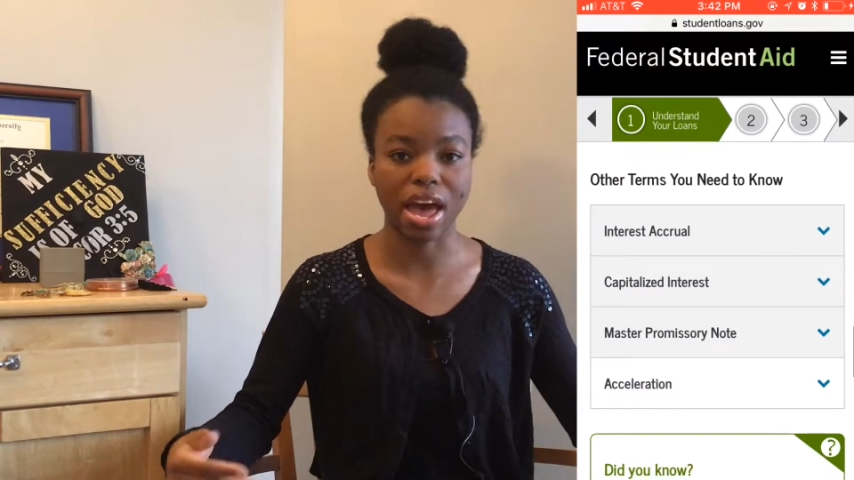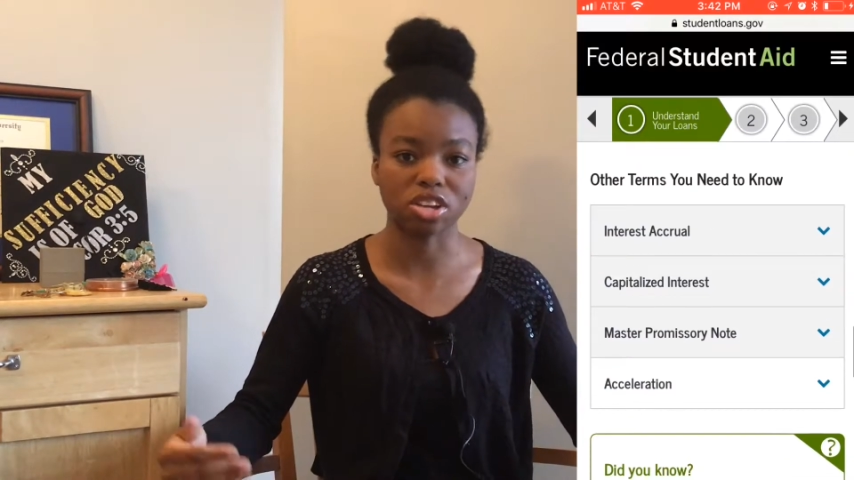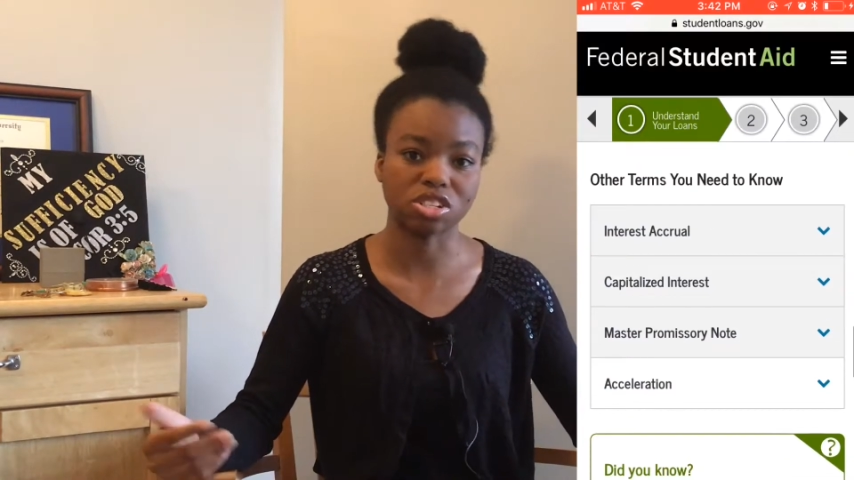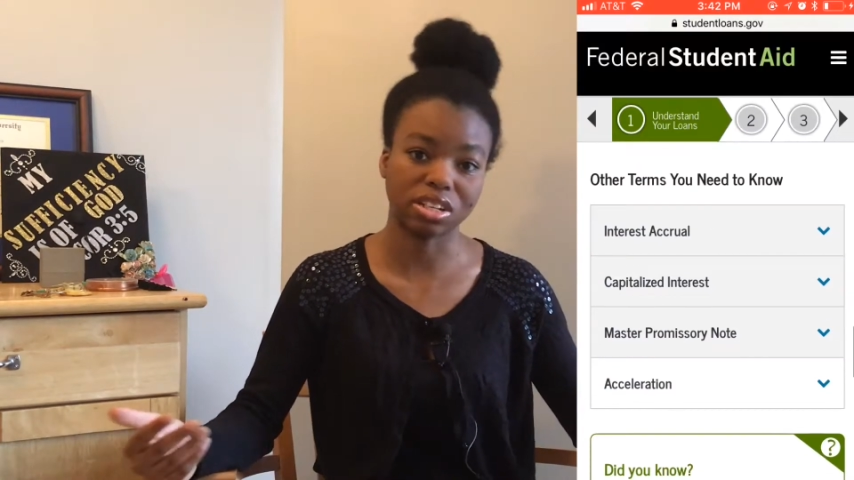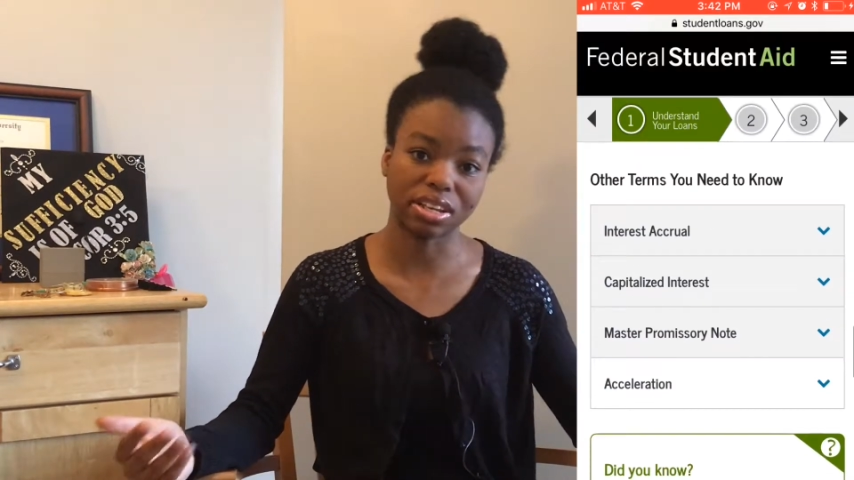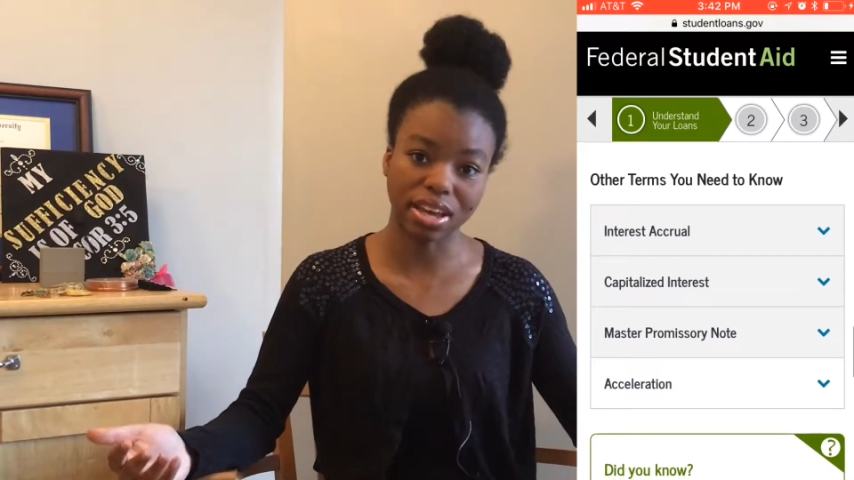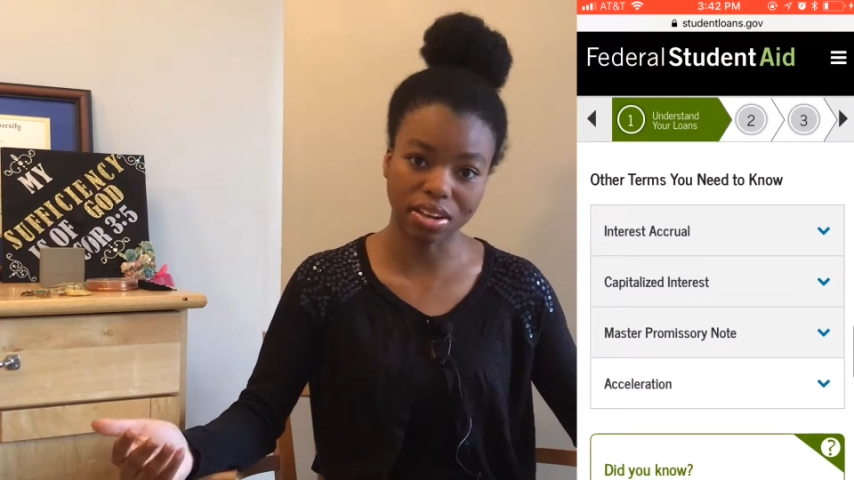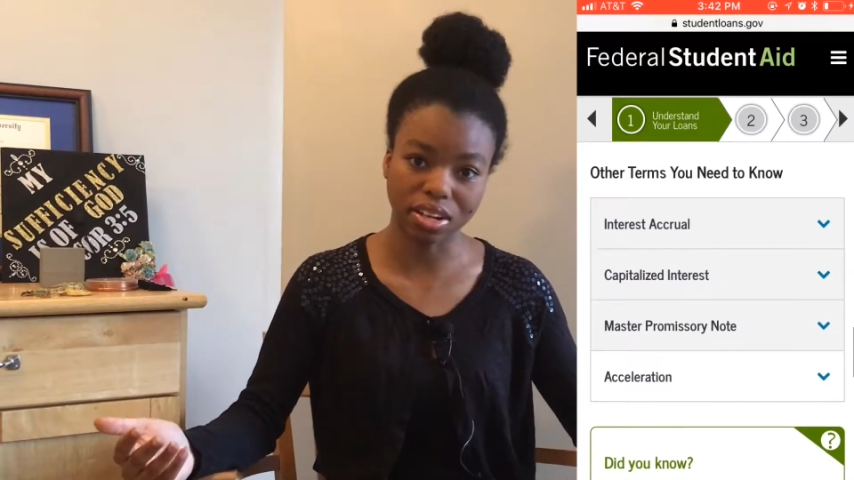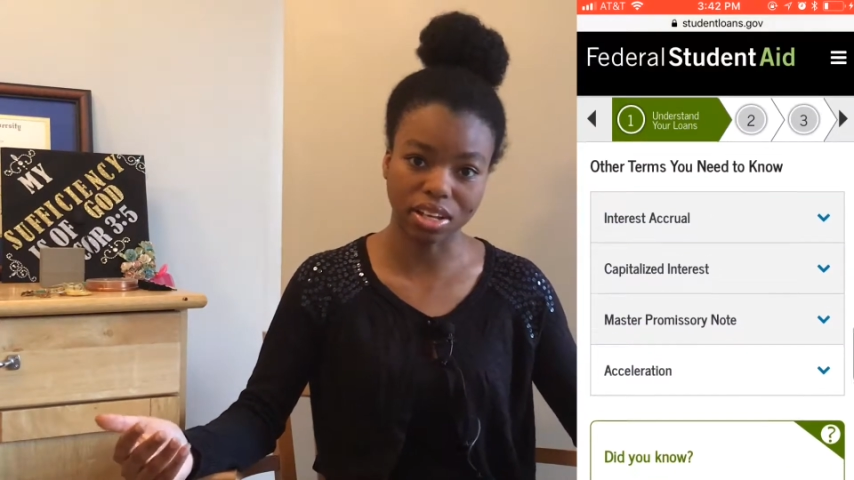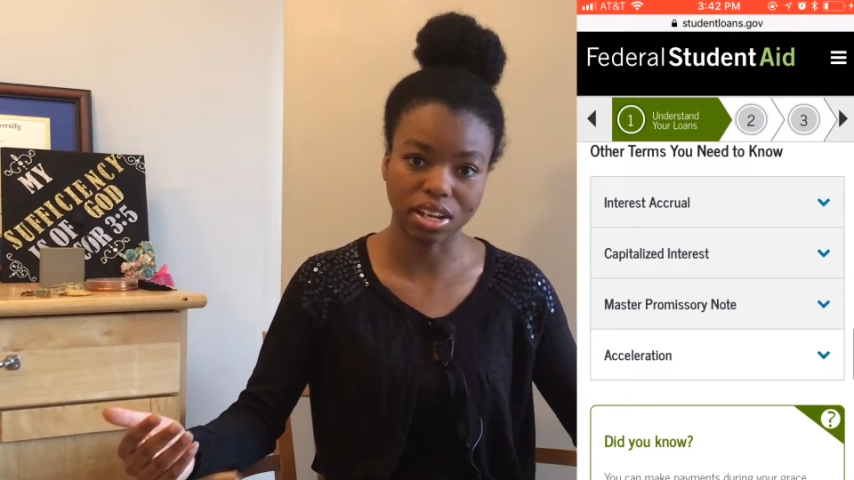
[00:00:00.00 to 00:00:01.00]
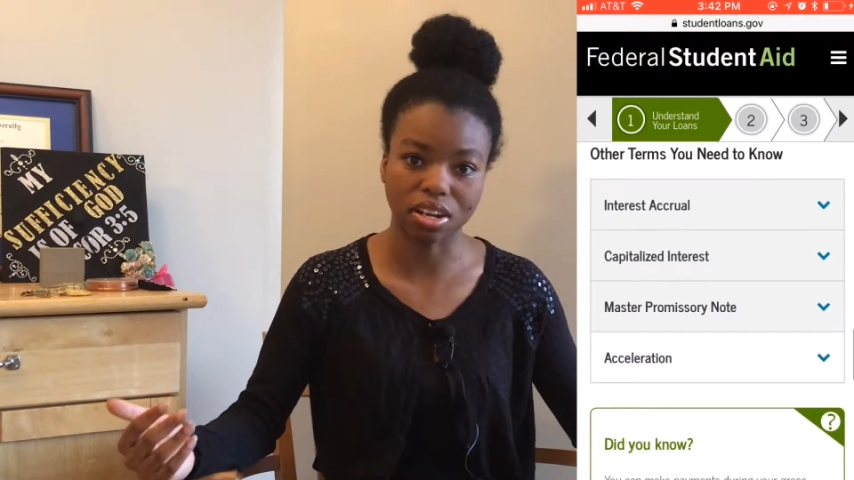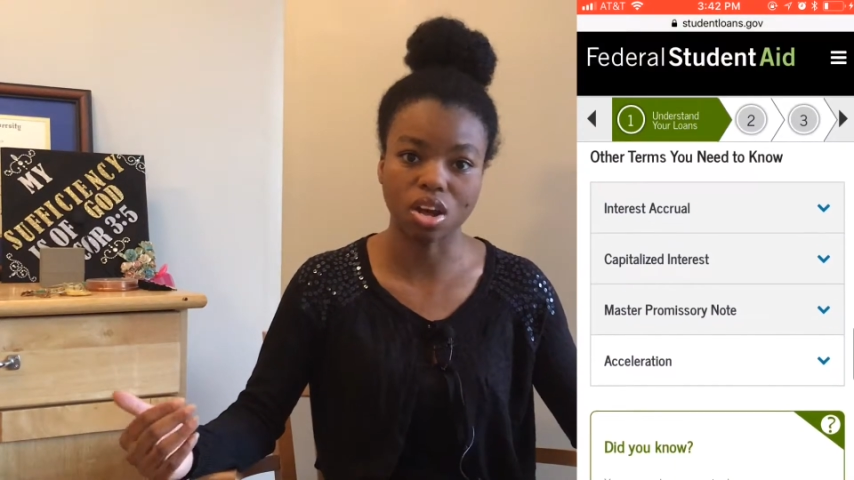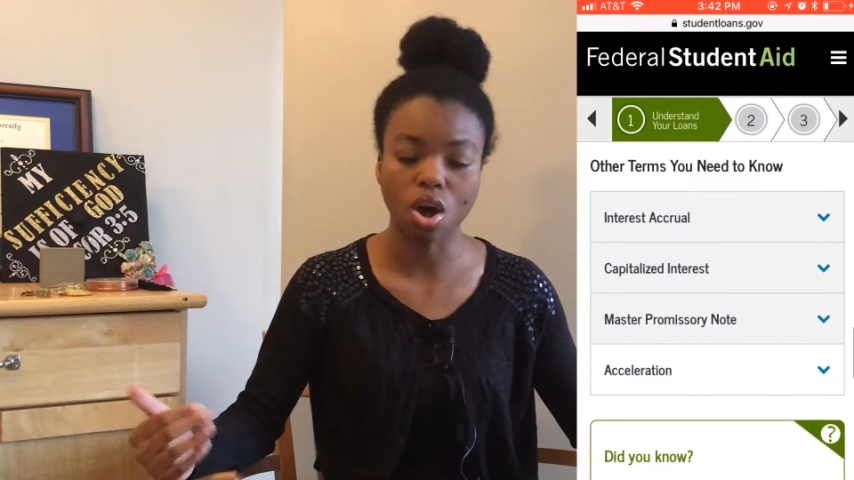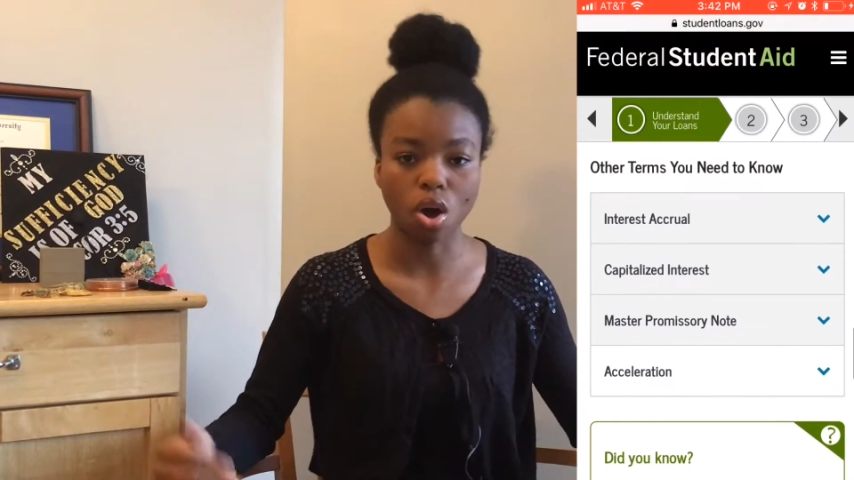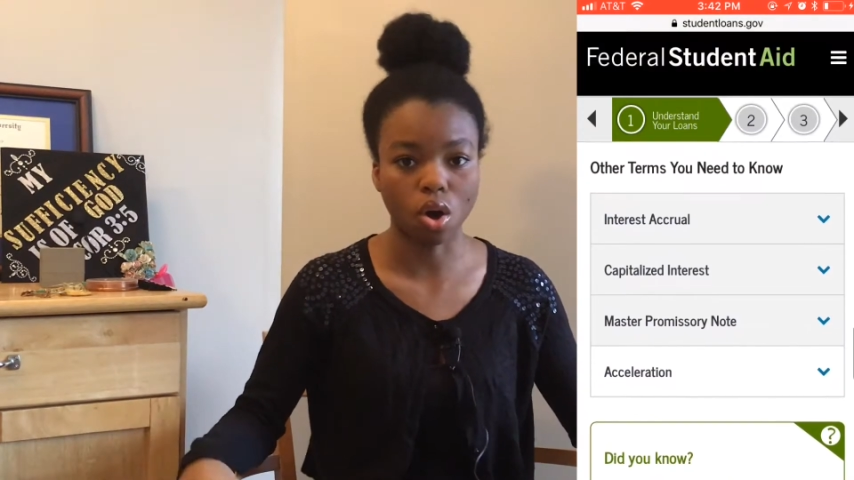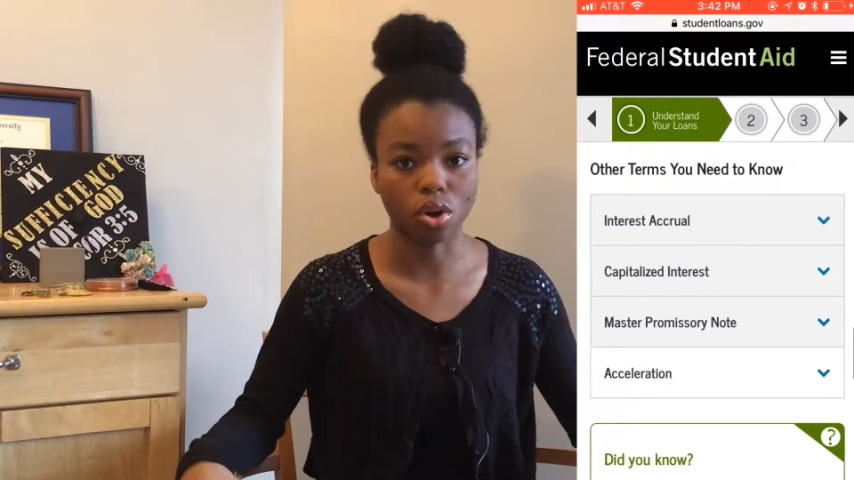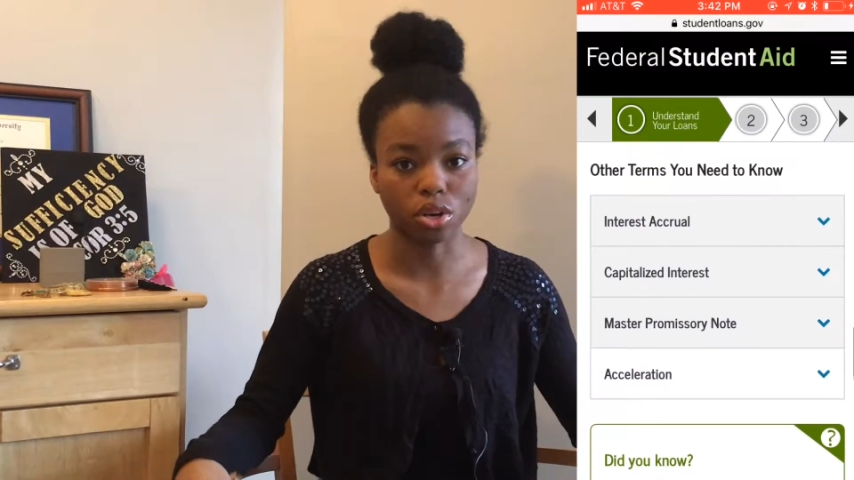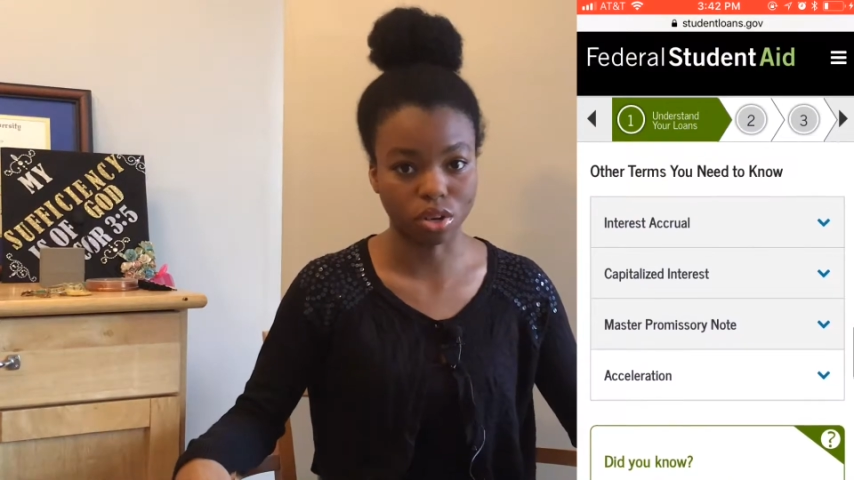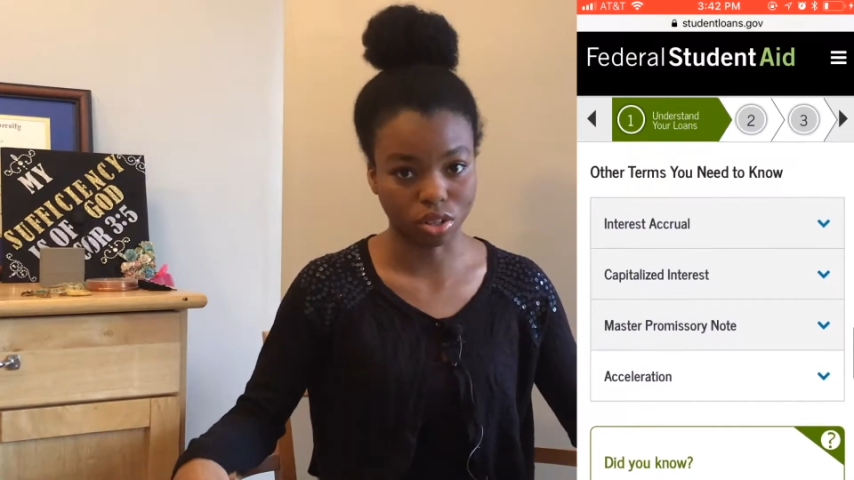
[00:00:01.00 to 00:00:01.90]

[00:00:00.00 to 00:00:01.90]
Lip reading: actually calculated on your